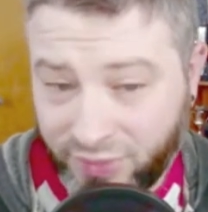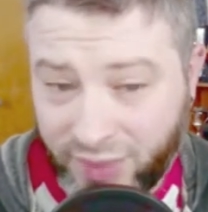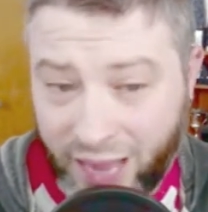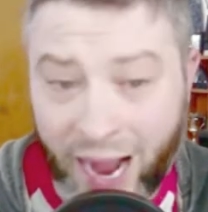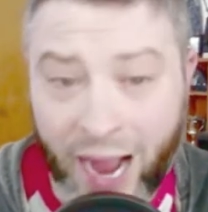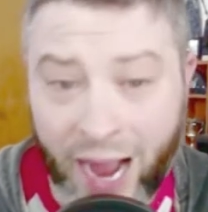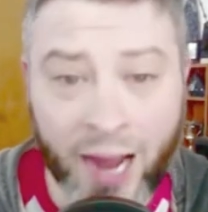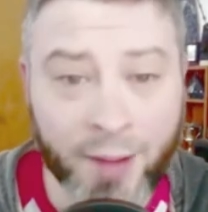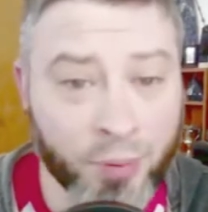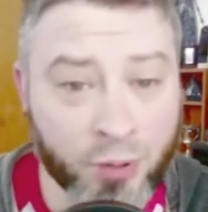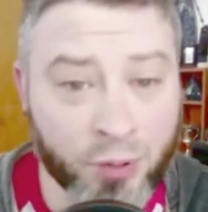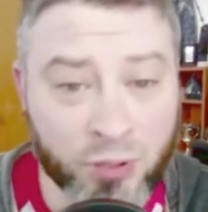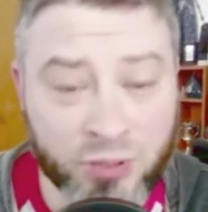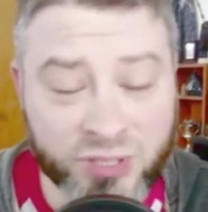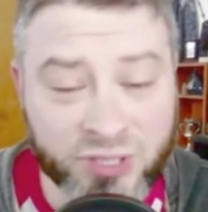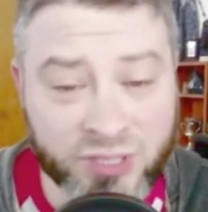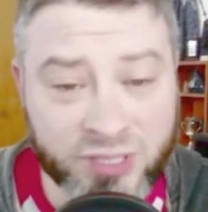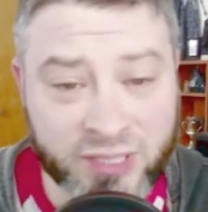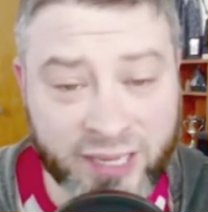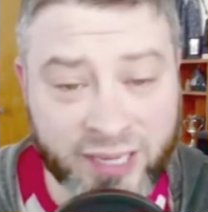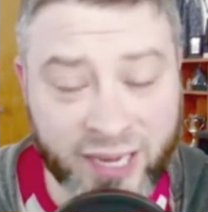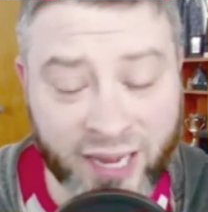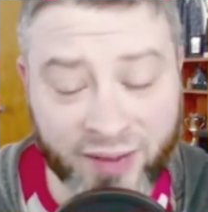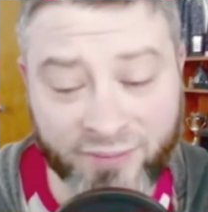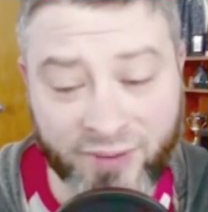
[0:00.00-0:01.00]
I
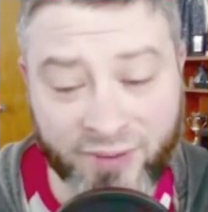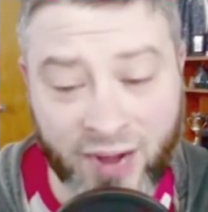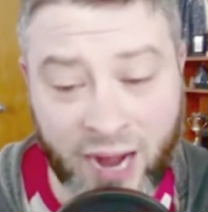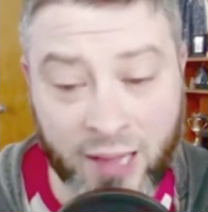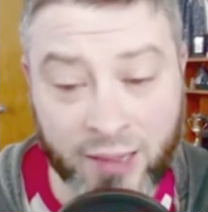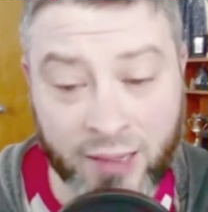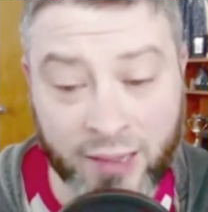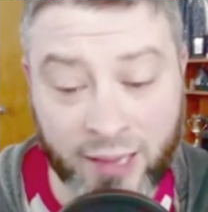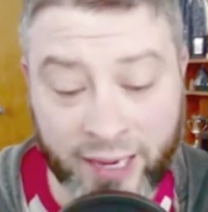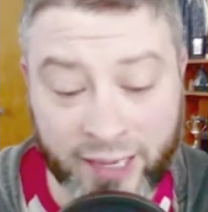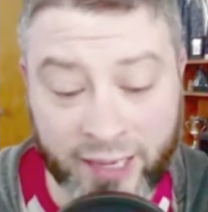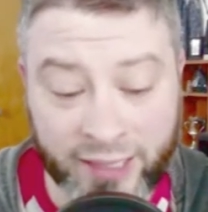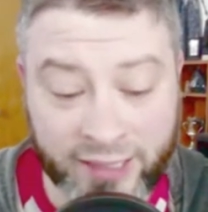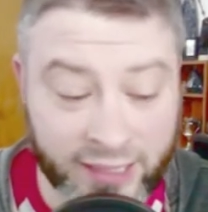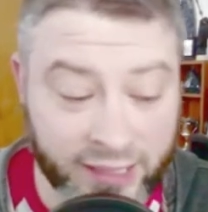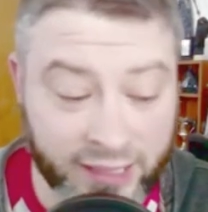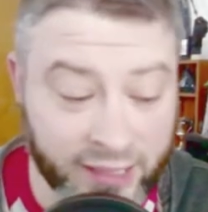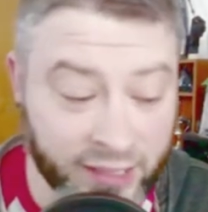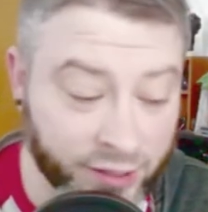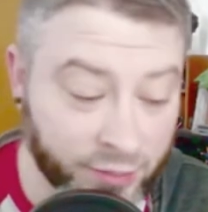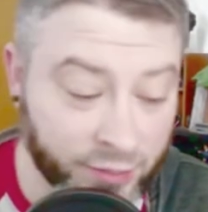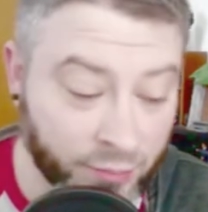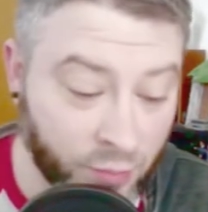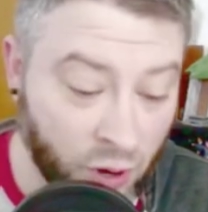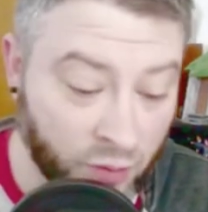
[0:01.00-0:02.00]
personally have not liked any of
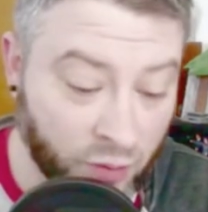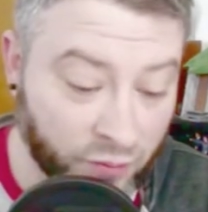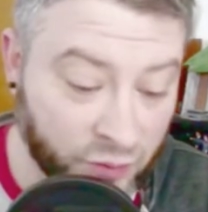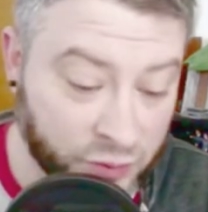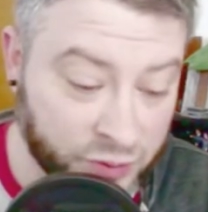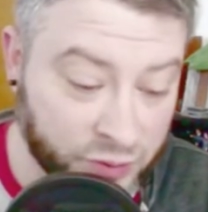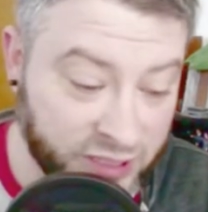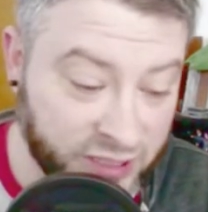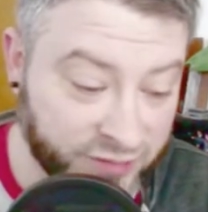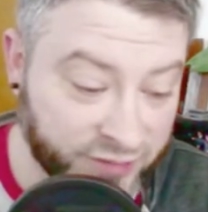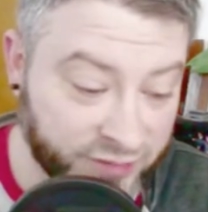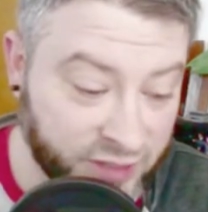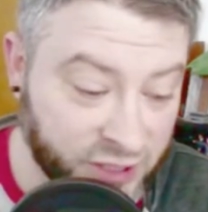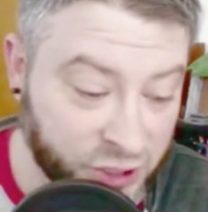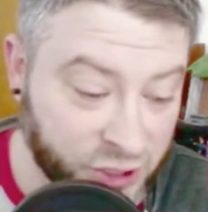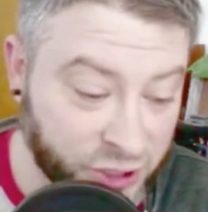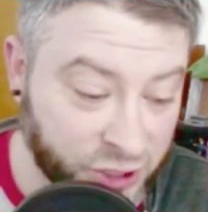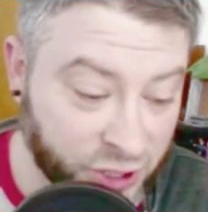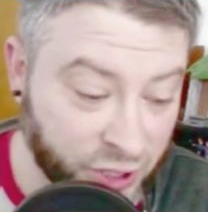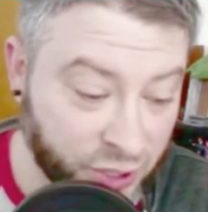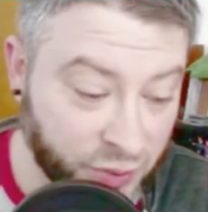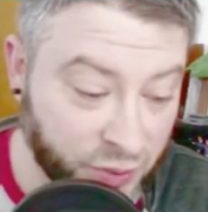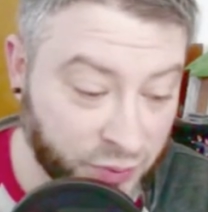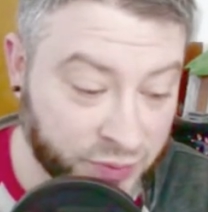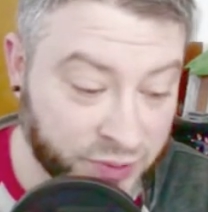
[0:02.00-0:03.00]
the Marvel TV
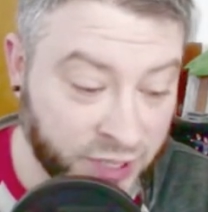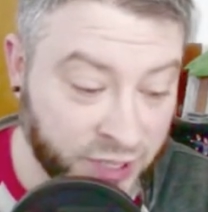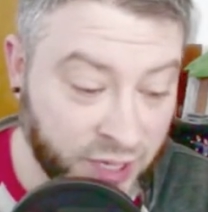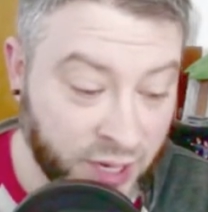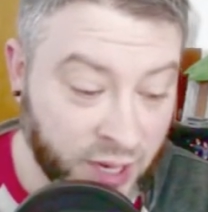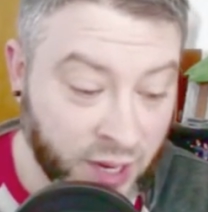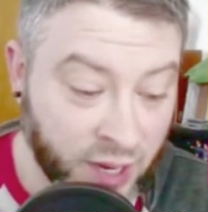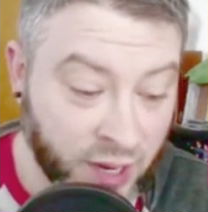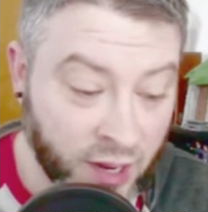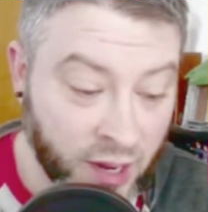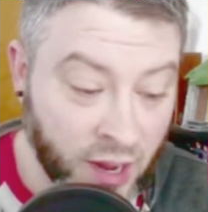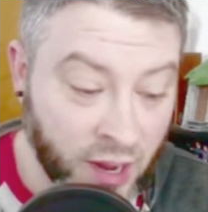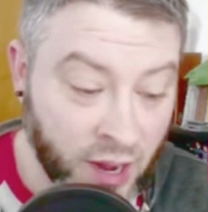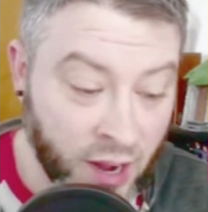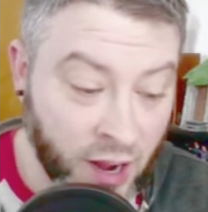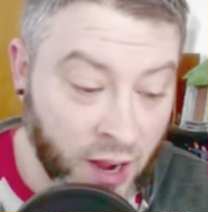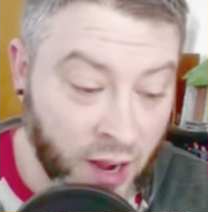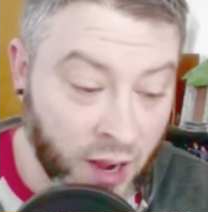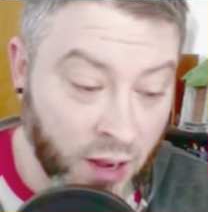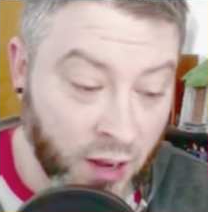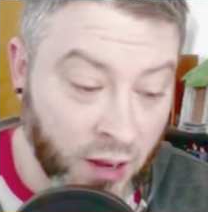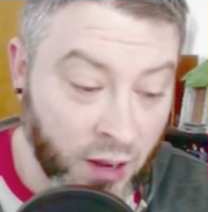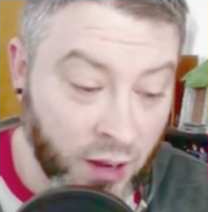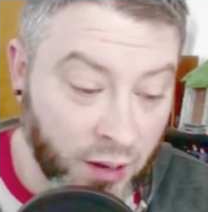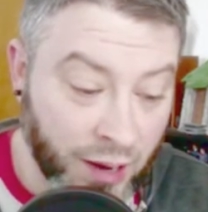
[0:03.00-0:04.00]
shows.
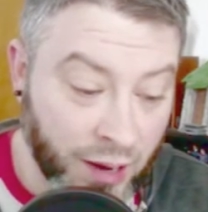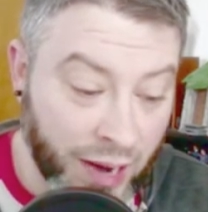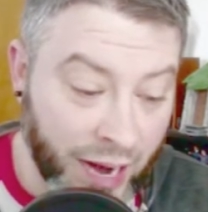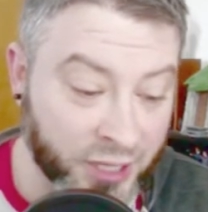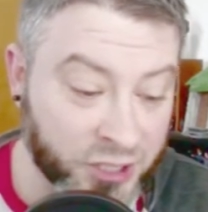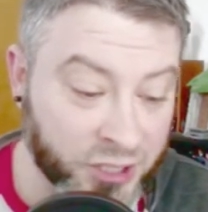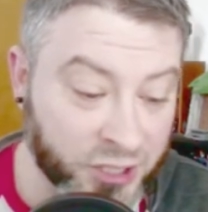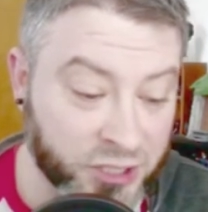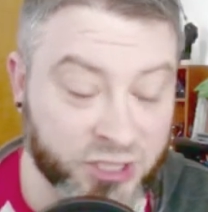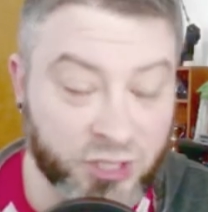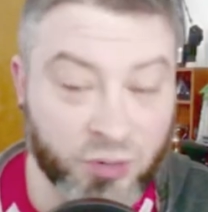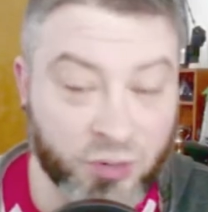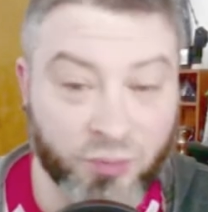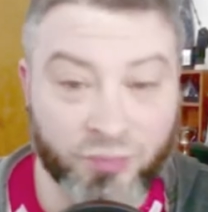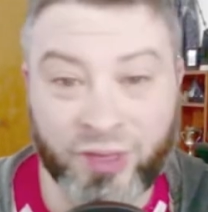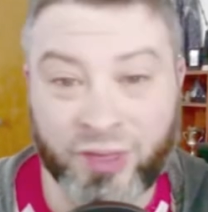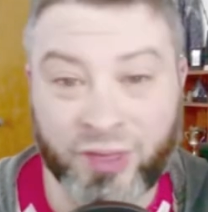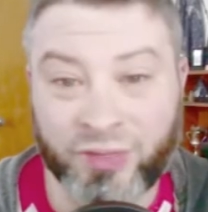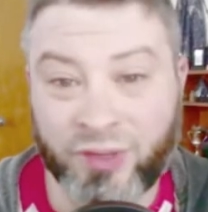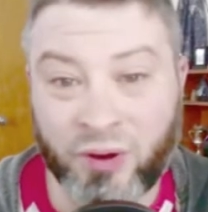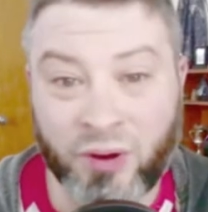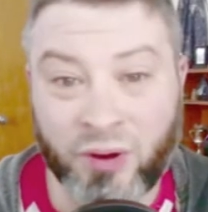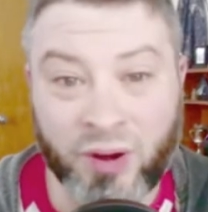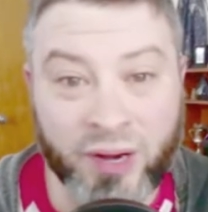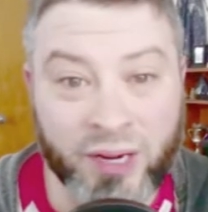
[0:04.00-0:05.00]
I just don't think
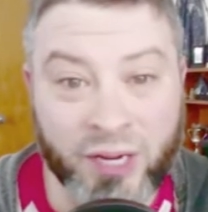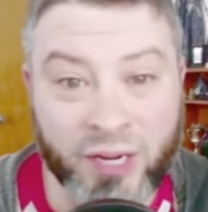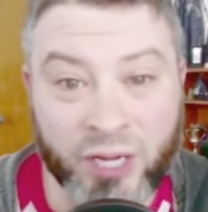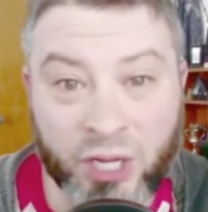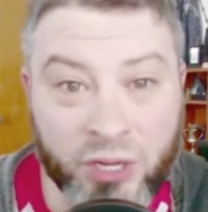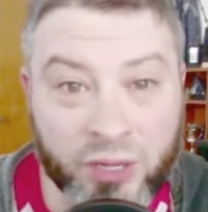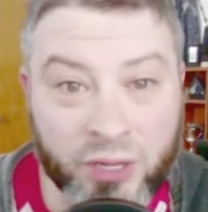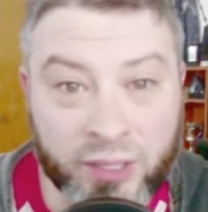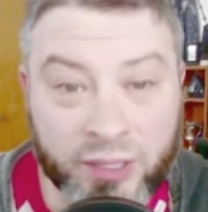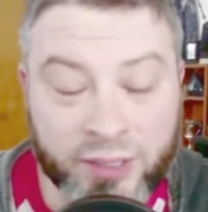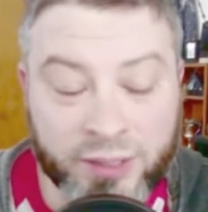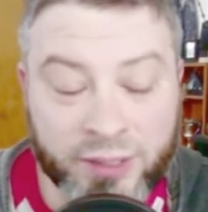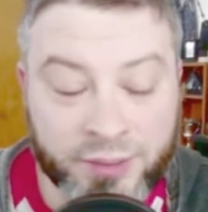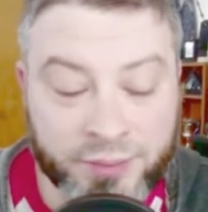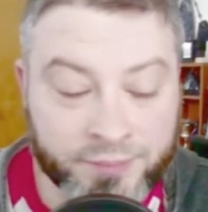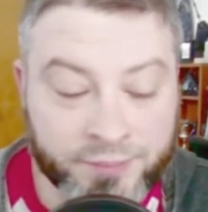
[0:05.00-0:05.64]
they're any good.